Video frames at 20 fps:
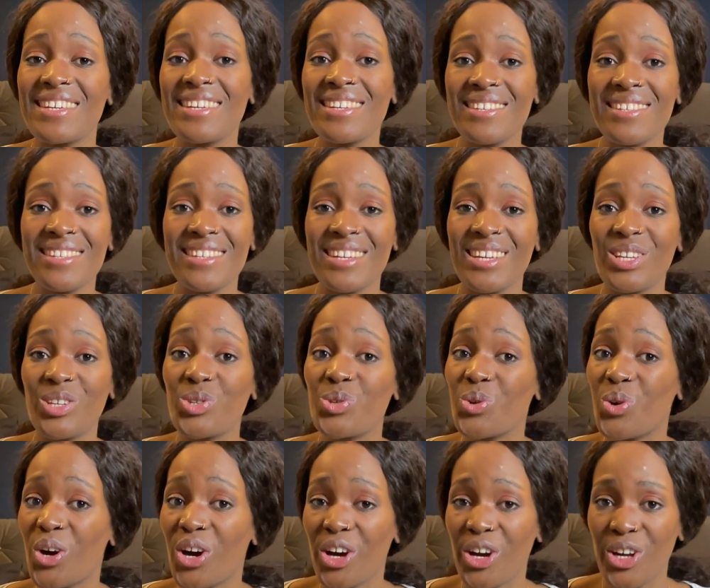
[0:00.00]
easy to
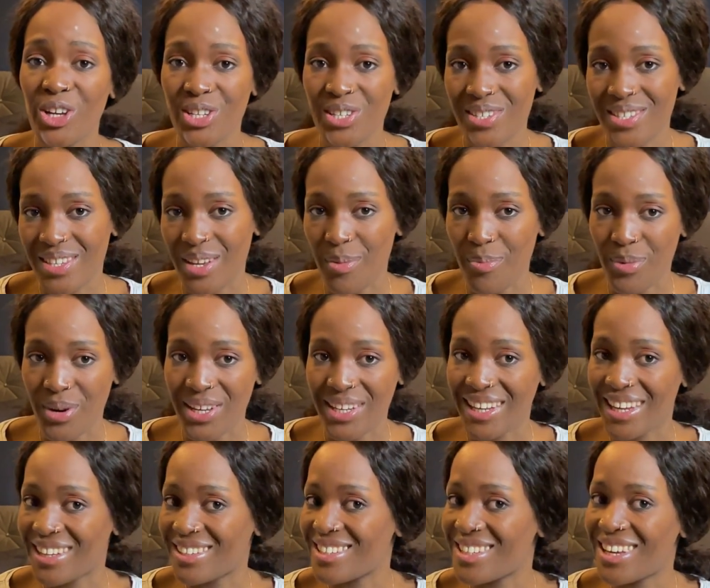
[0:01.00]
hurt someone
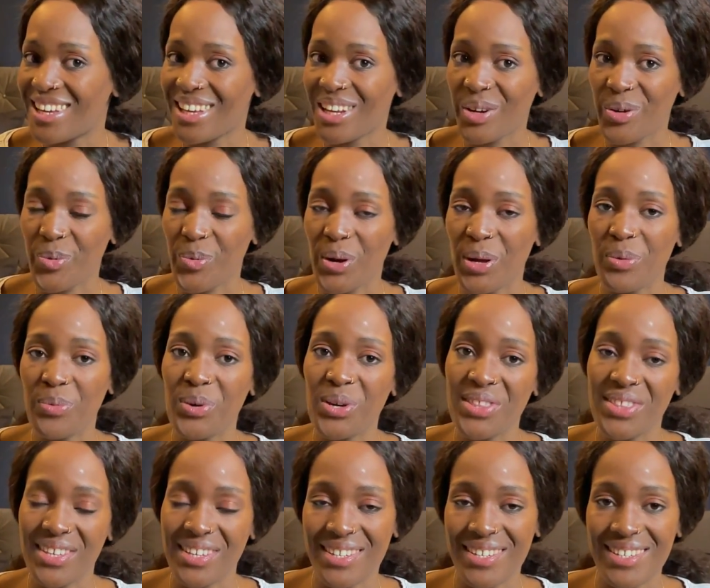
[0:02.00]
and get away
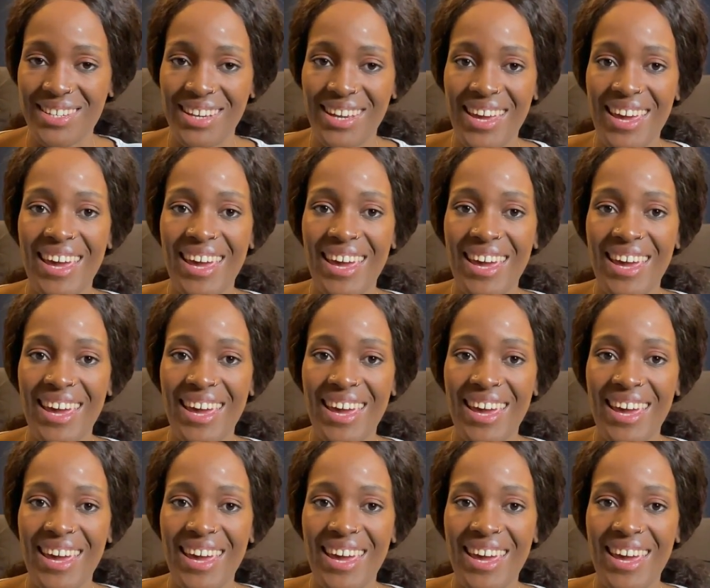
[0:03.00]
with it.